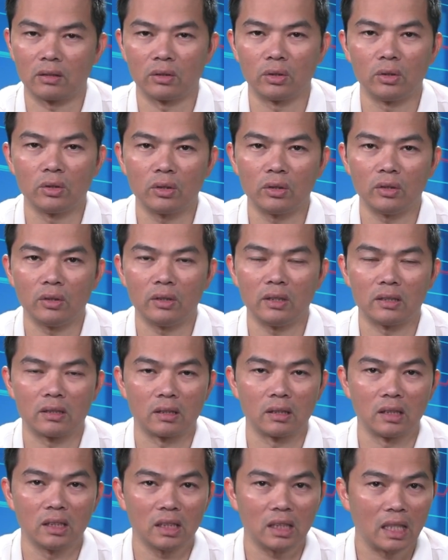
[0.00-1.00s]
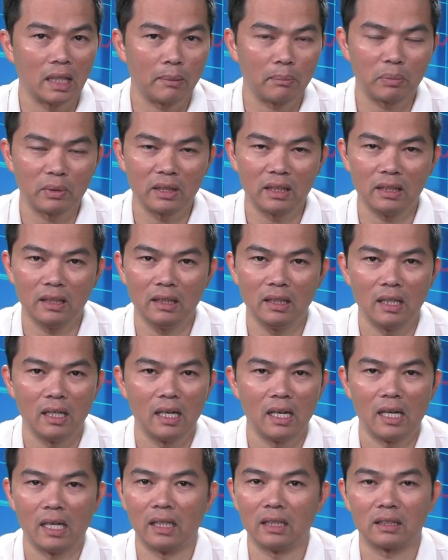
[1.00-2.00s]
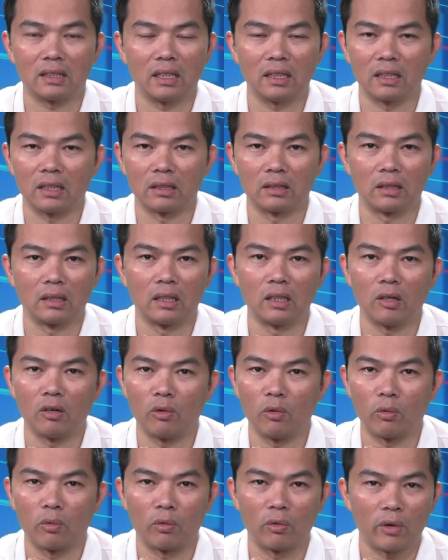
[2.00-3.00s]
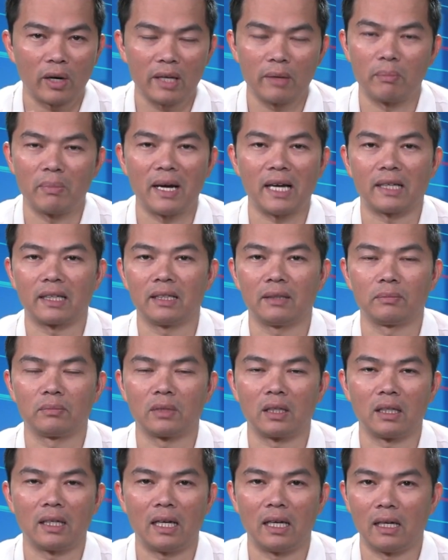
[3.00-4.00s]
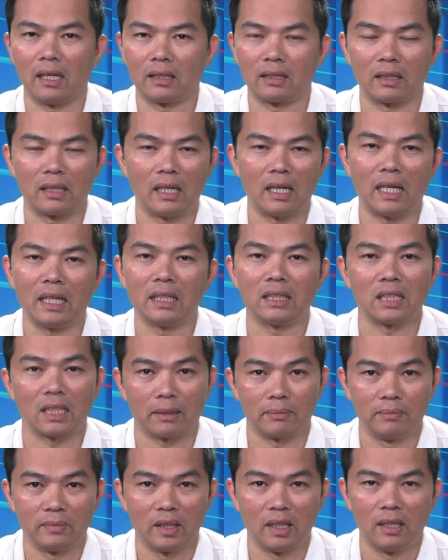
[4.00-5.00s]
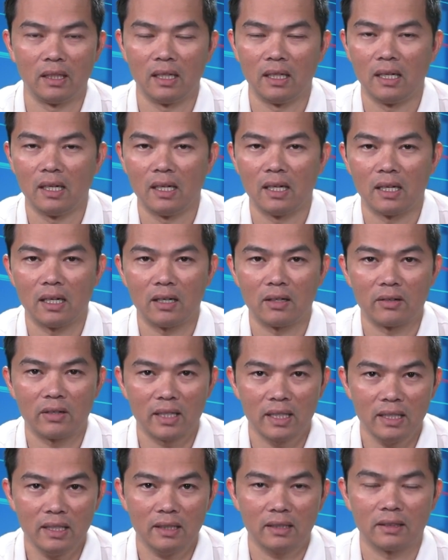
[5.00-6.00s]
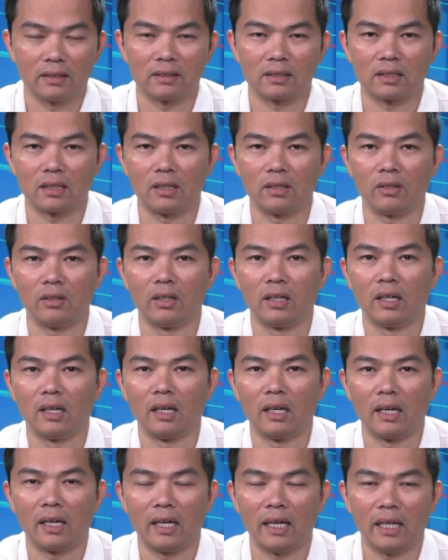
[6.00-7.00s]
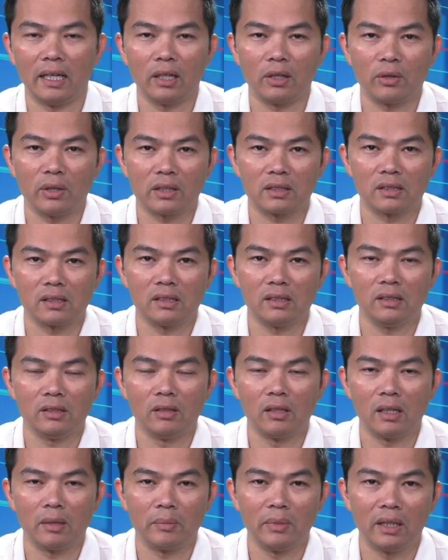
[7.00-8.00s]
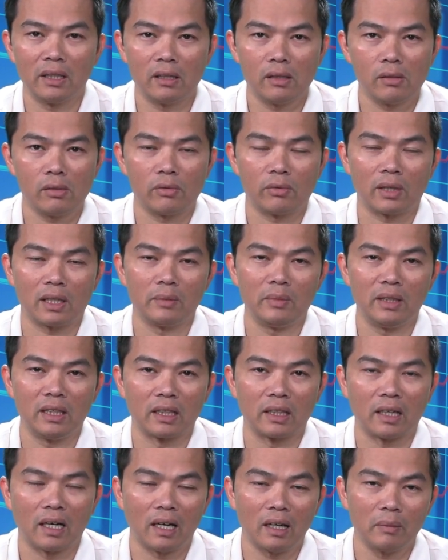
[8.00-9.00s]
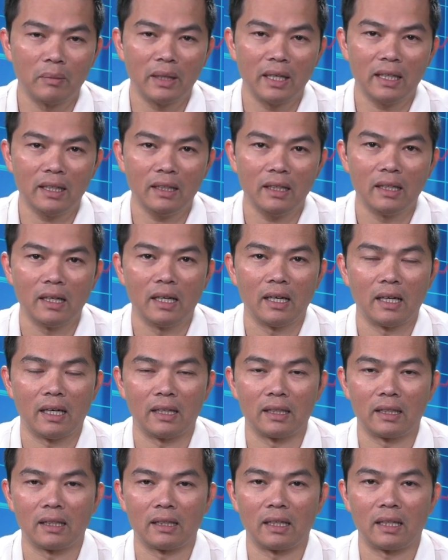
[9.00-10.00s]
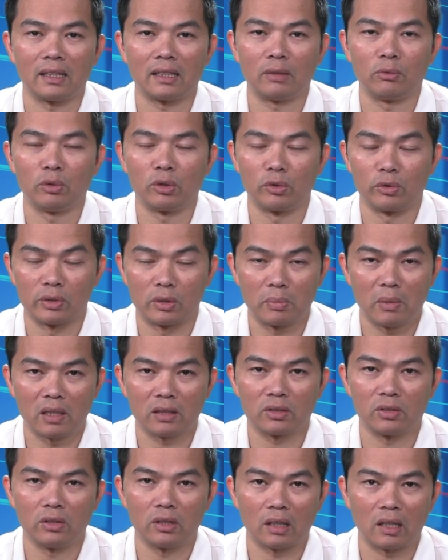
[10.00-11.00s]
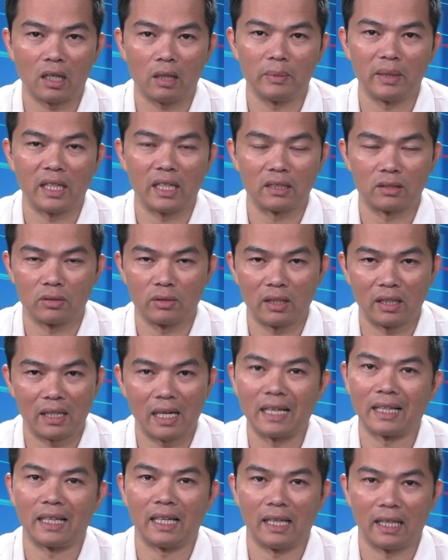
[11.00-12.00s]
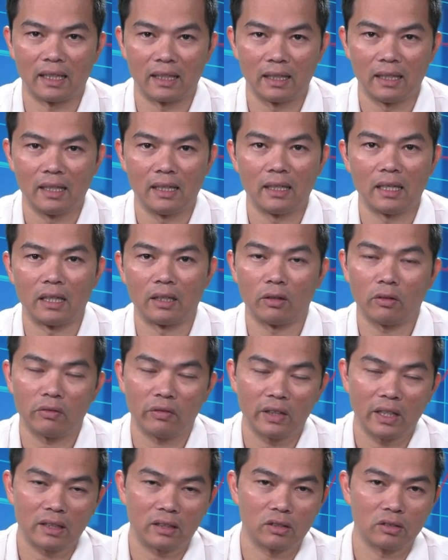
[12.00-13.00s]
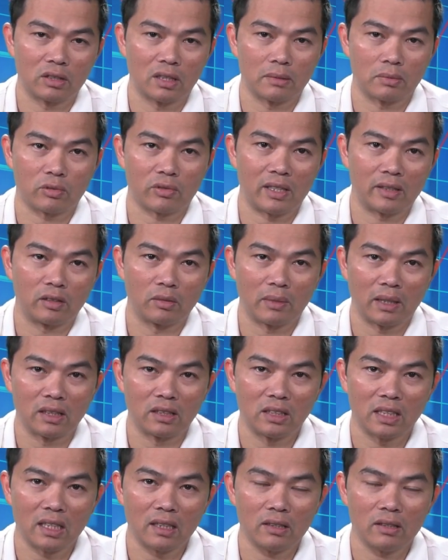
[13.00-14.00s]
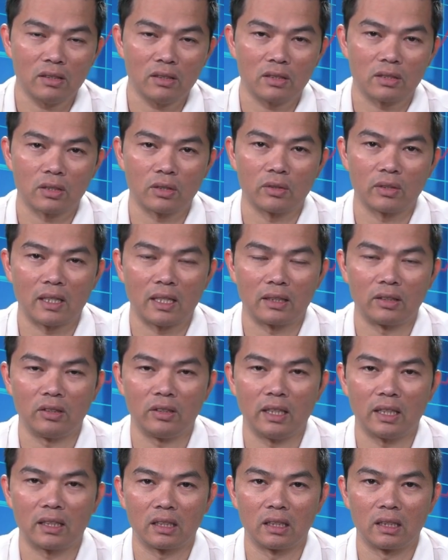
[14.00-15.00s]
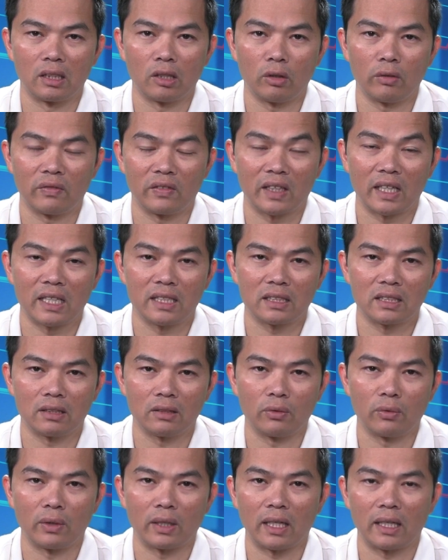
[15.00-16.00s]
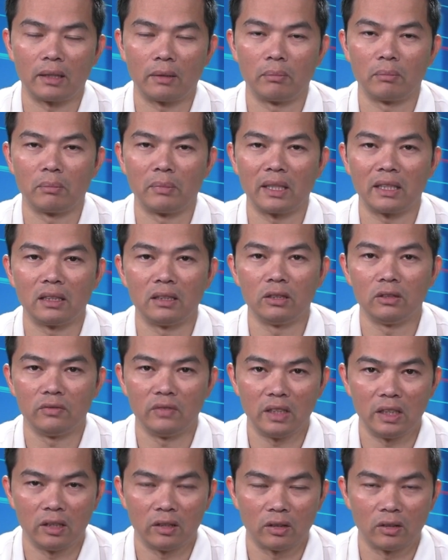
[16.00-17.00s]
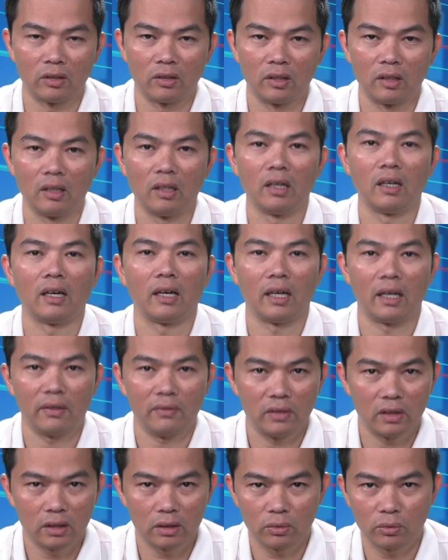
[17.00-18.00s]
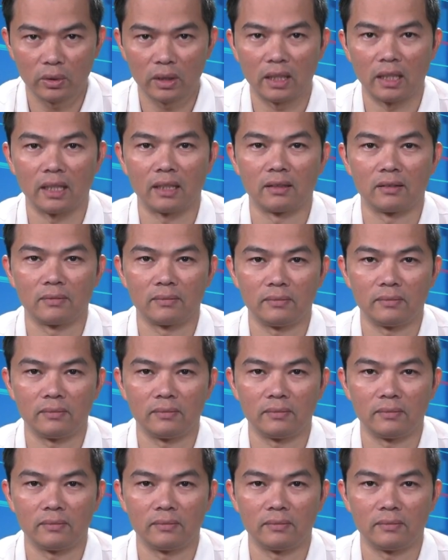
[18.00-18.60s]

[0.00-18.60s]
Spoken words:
Google is a good company. It's gonna go right back up at any time. All right, so any question, you let me know, write me a comment, and then I will respond to your comment as soon as I can. And don't forget to subscribe to my channel so that you the notification when I make new video. Have a good weekend.